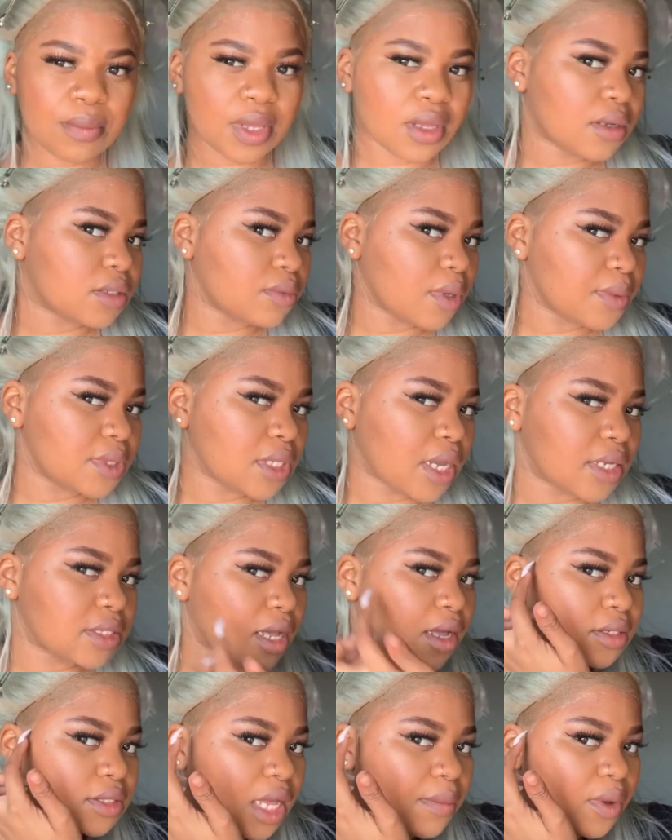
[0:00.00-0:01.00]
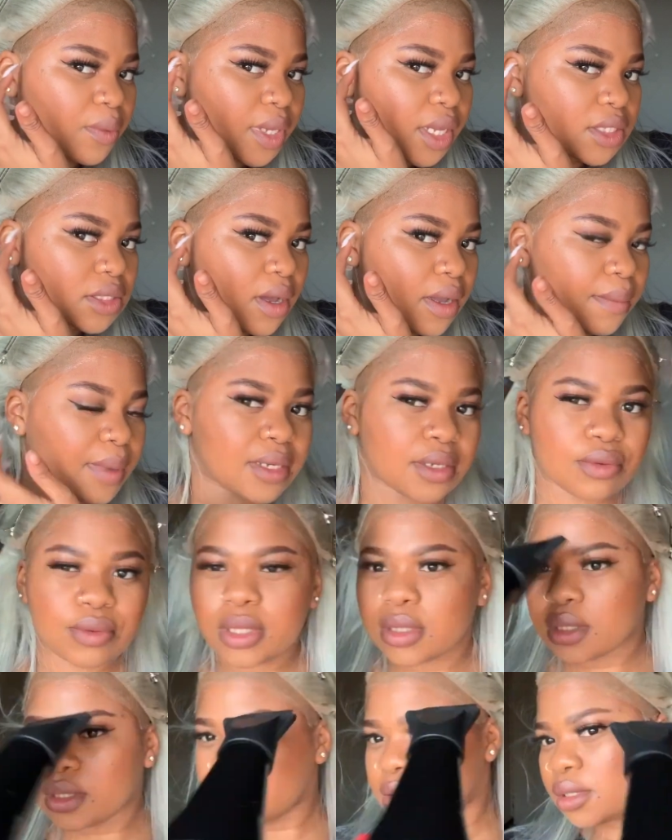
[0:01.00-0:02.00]
But the trick is to make sure that it
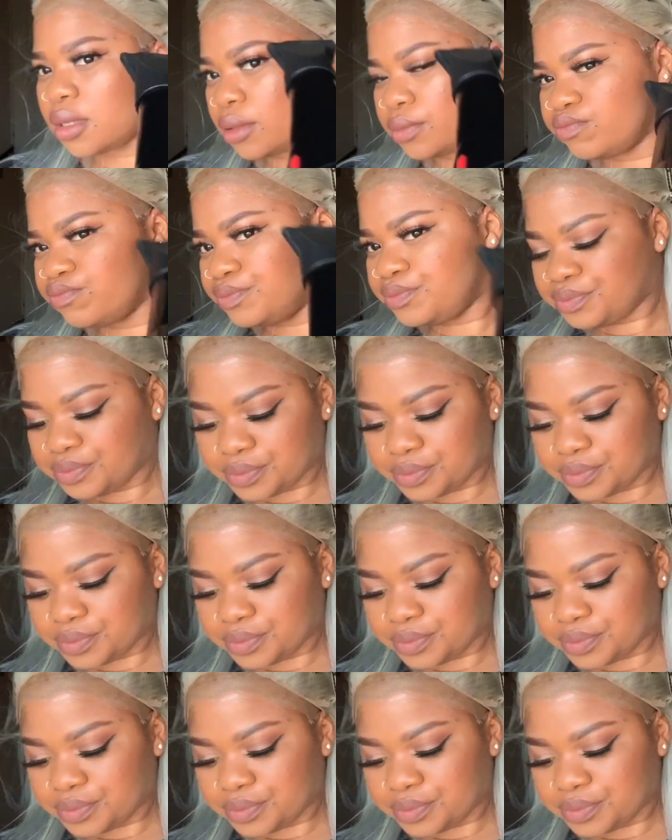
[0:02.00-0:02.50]
dries